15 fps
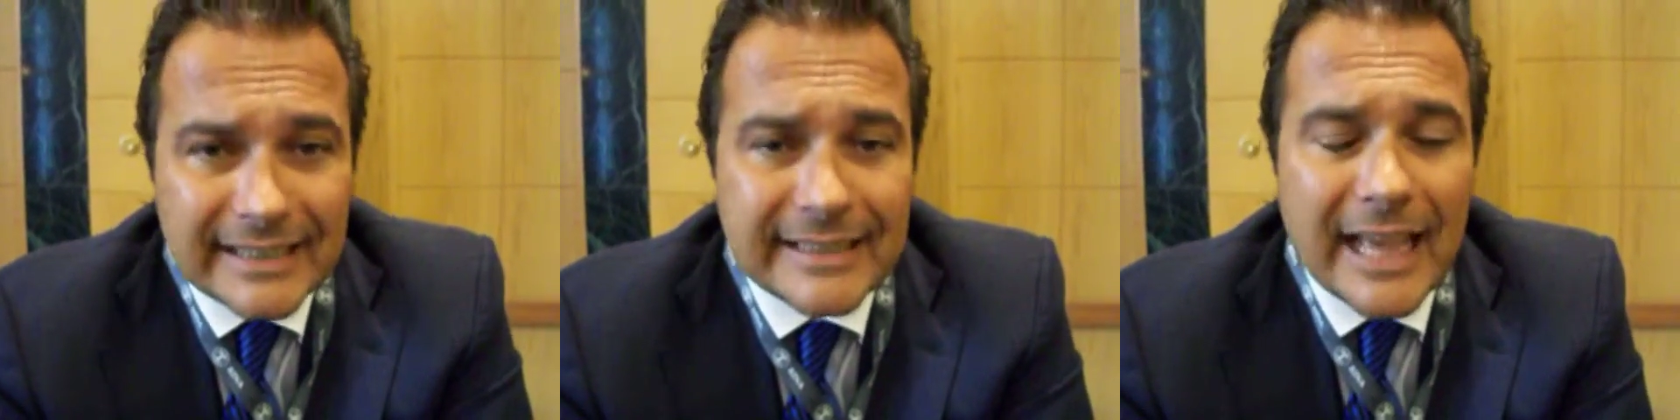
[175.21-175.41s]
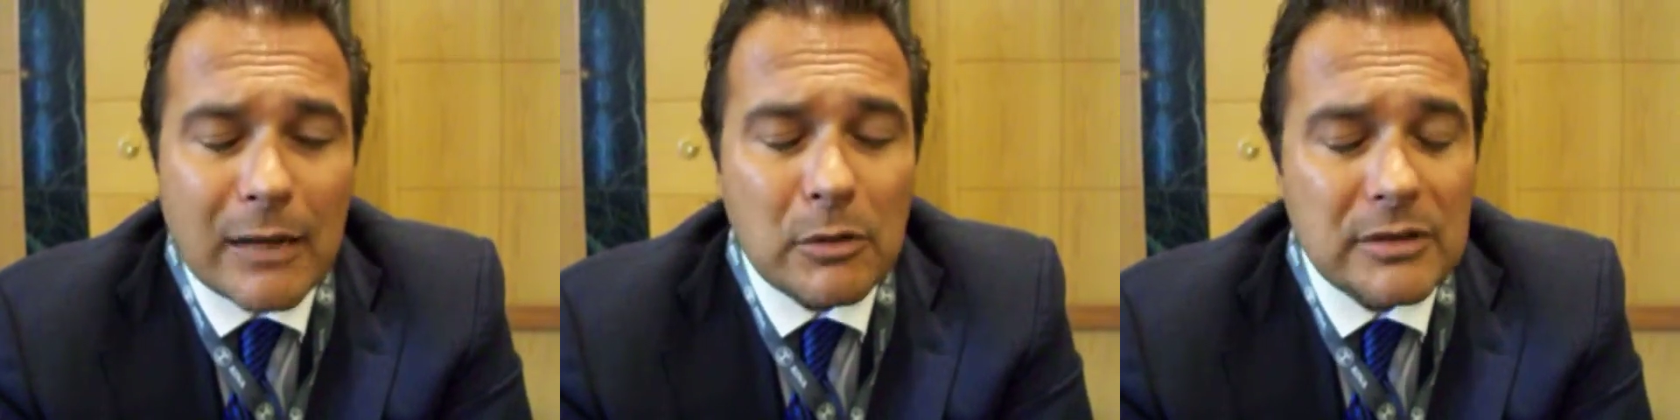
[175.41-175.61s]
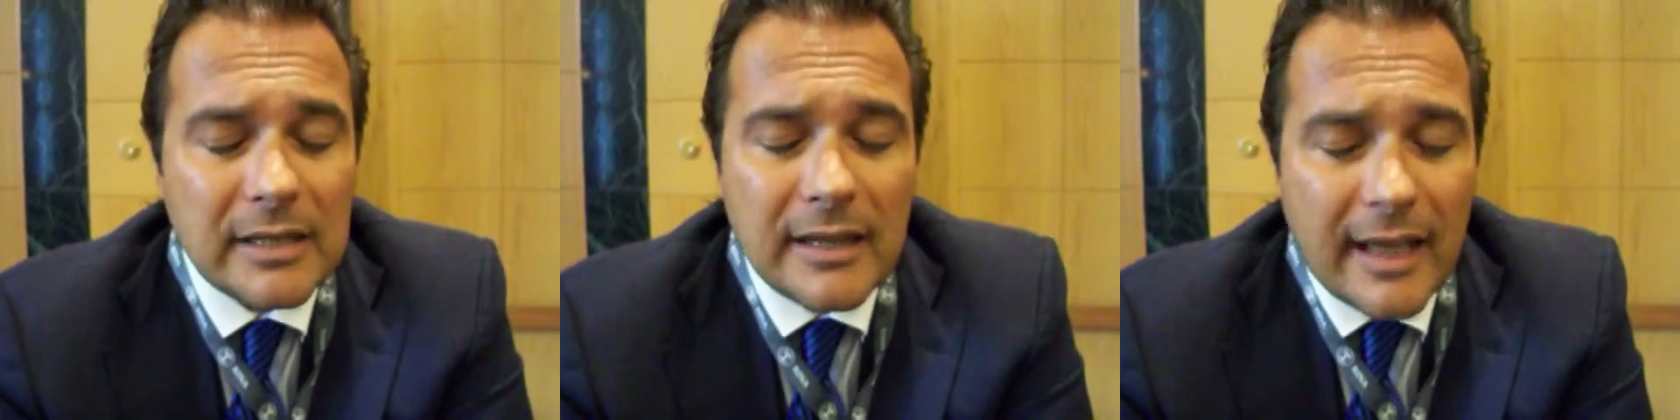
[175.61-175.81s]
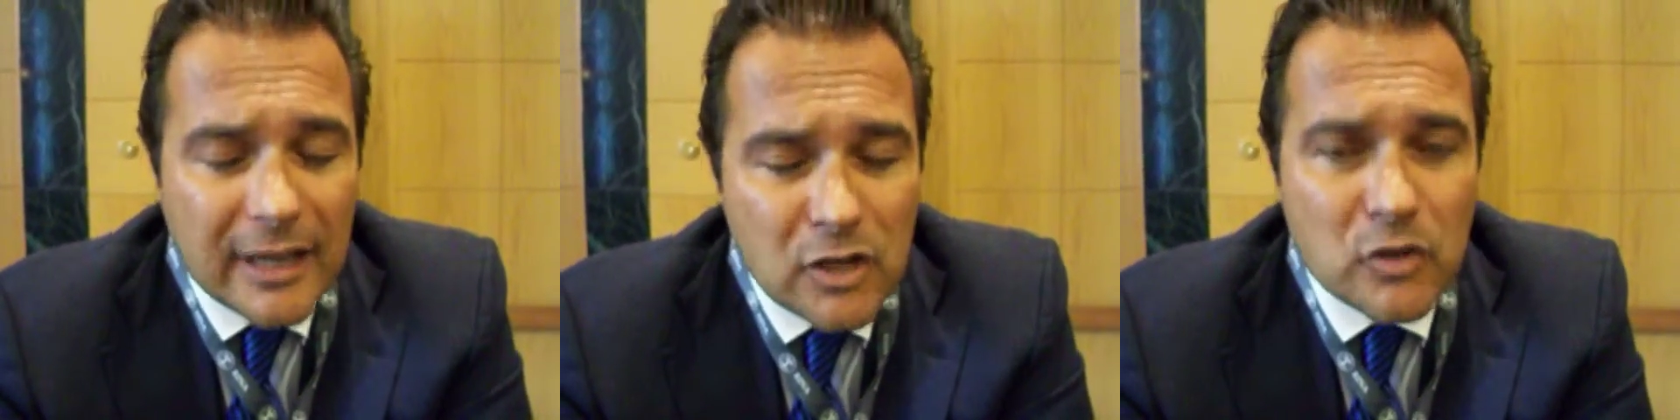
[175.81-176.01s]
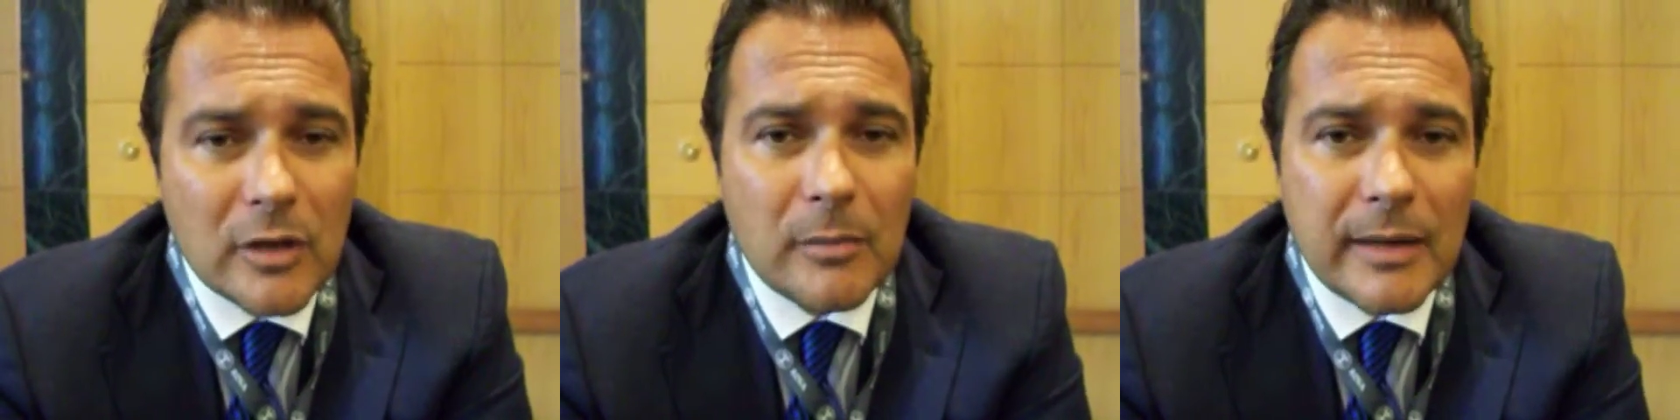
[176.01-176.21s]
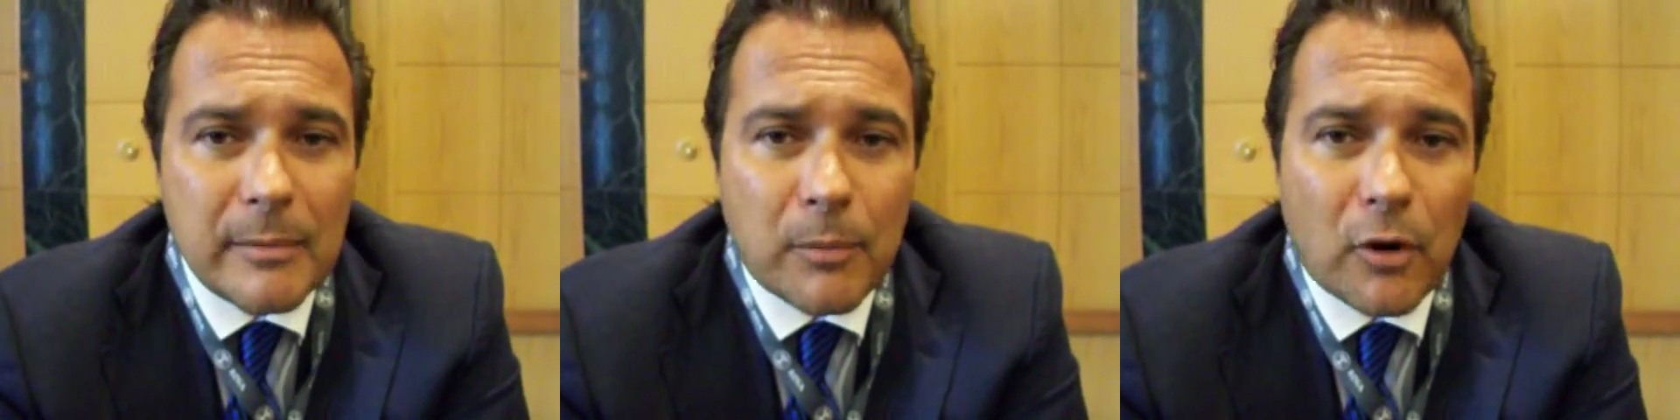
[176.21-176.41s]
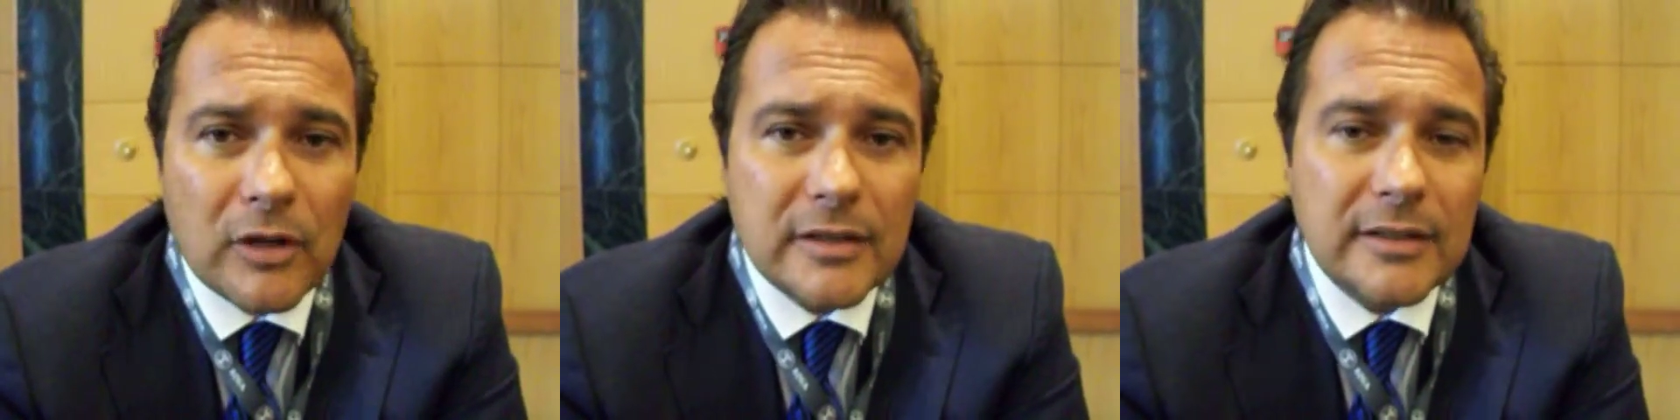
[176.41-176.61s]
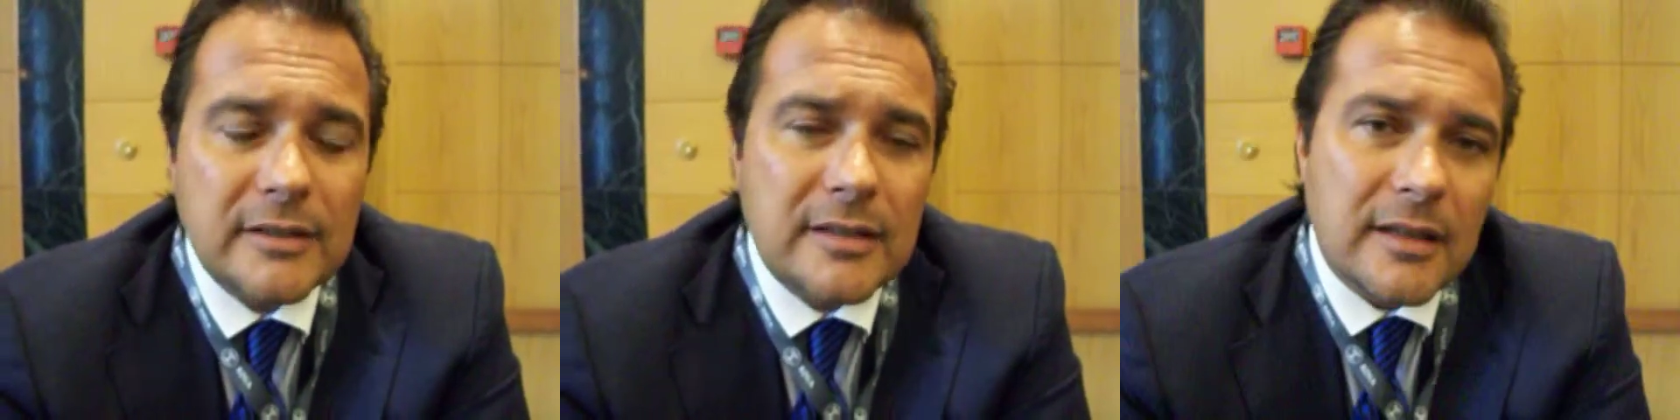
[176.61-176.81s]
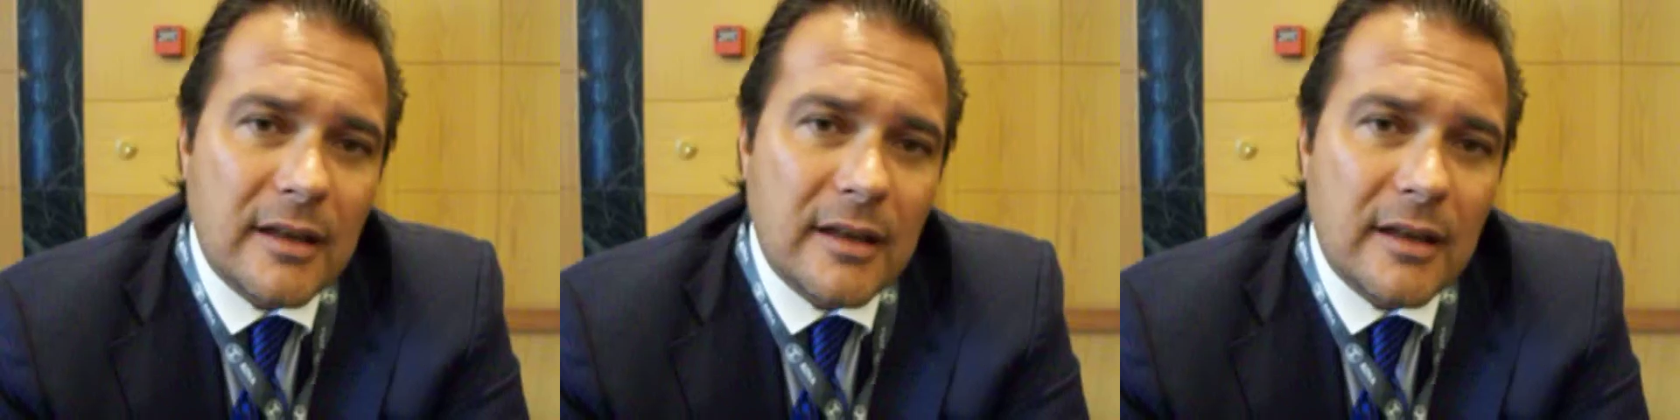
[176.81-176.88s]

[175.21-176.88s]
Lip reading: and equity, extremely important.